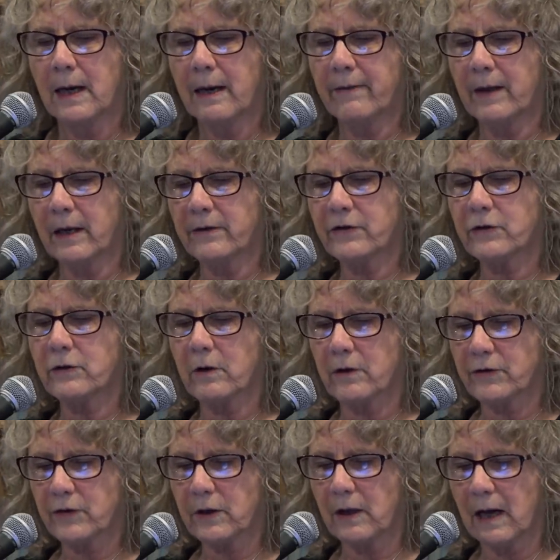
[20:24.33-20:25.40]
And then it
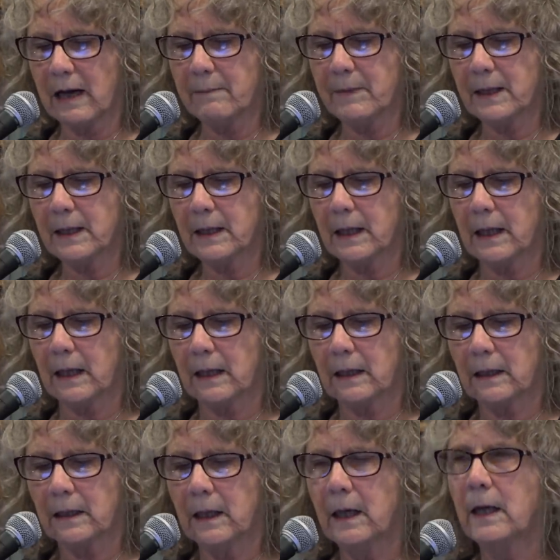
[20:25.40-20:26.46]
starts climbing
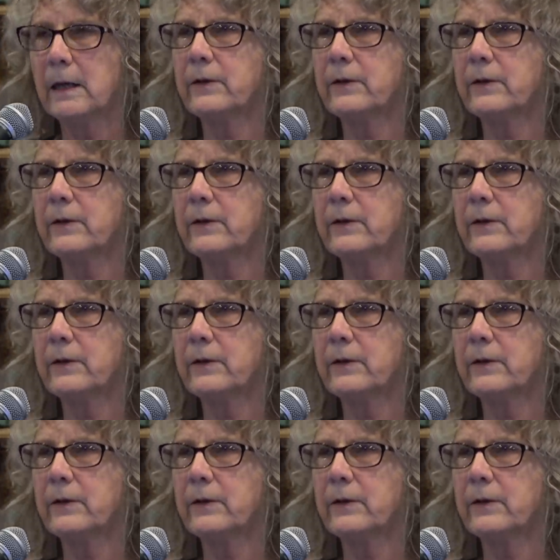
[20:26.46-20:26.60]
again.